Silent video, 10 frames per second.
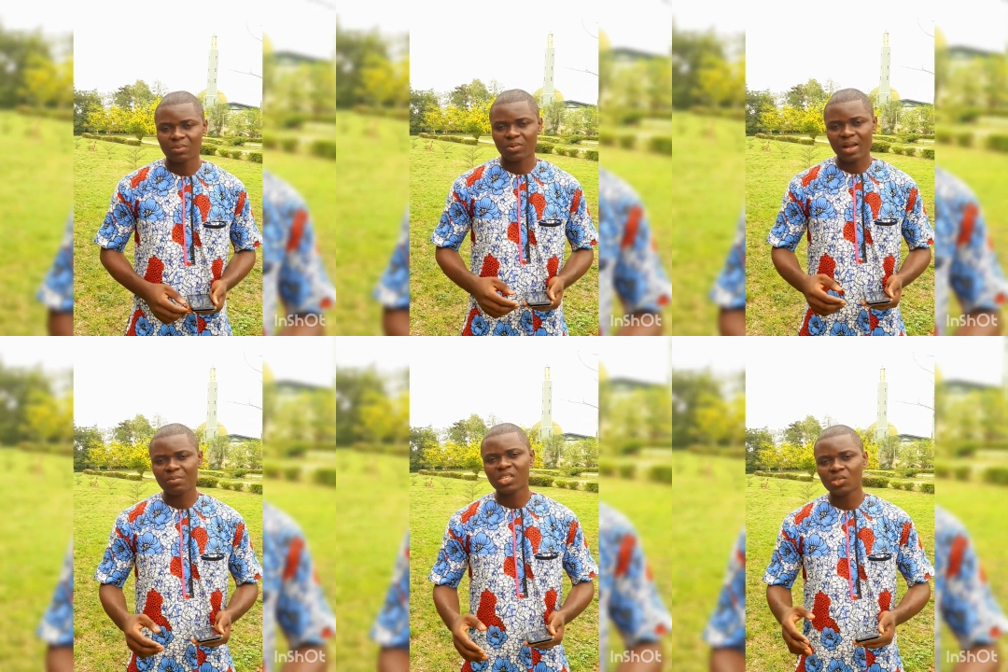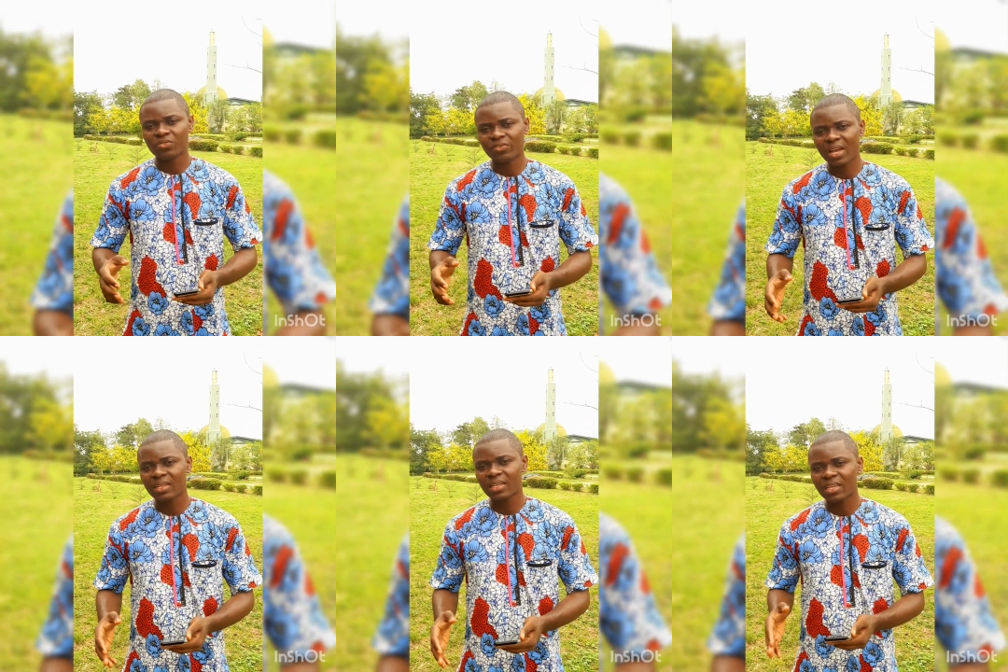Probably you find
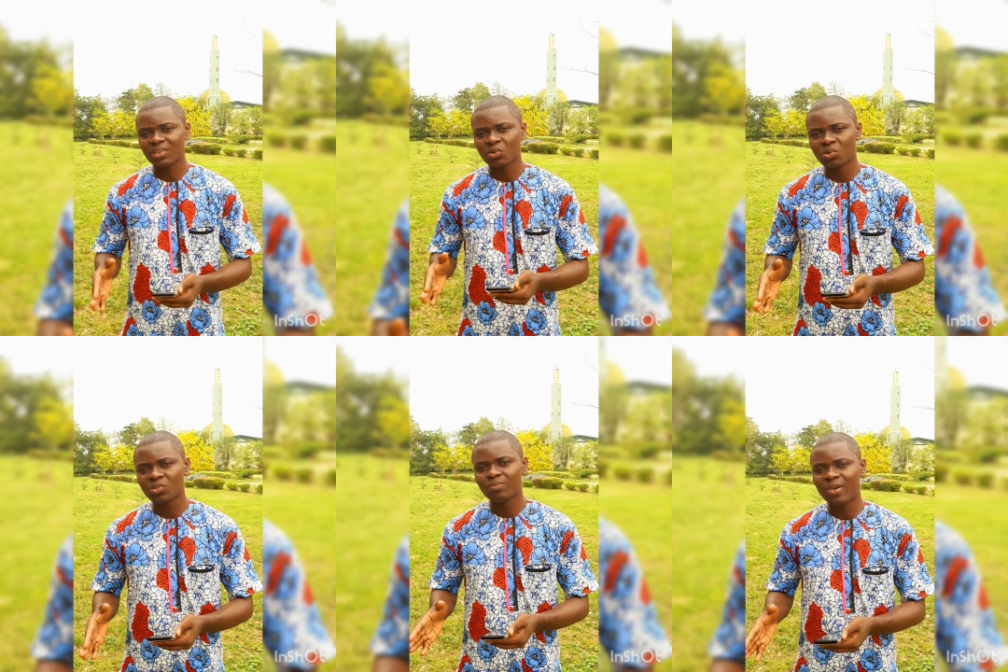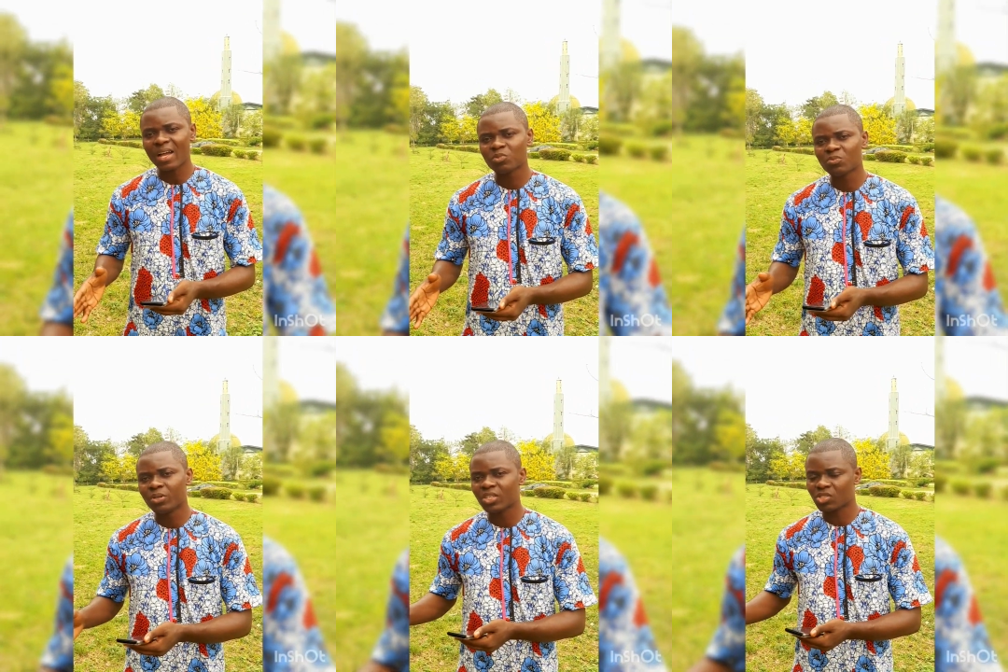a good Bible
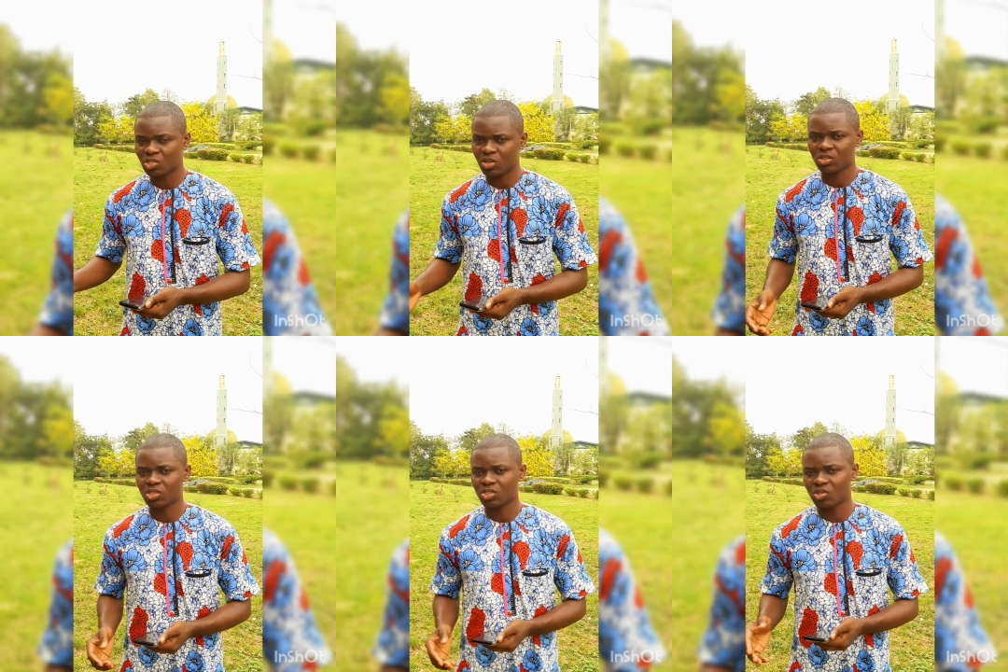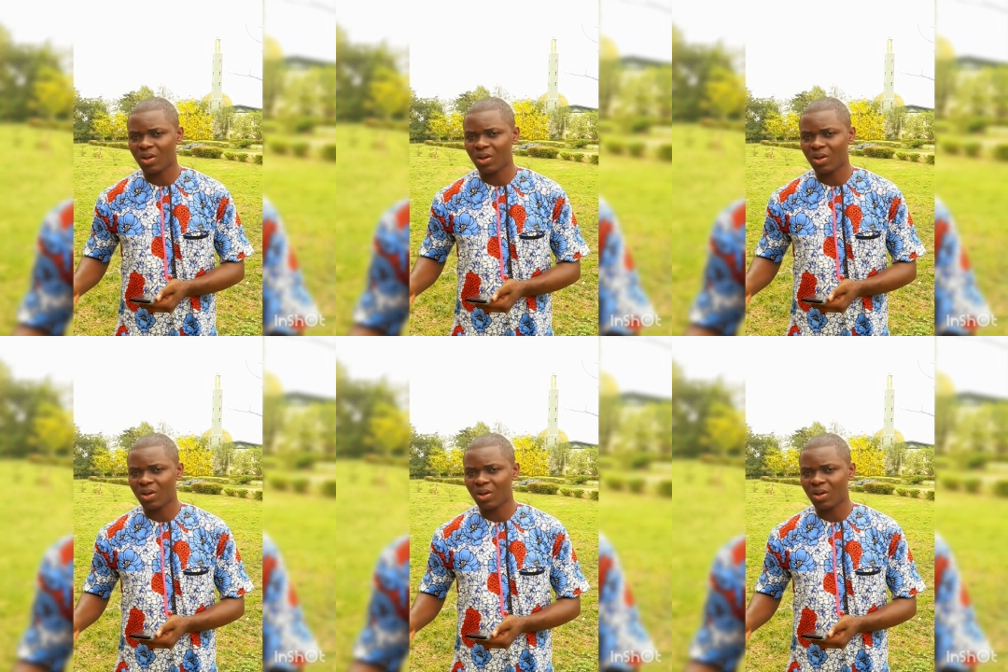based church you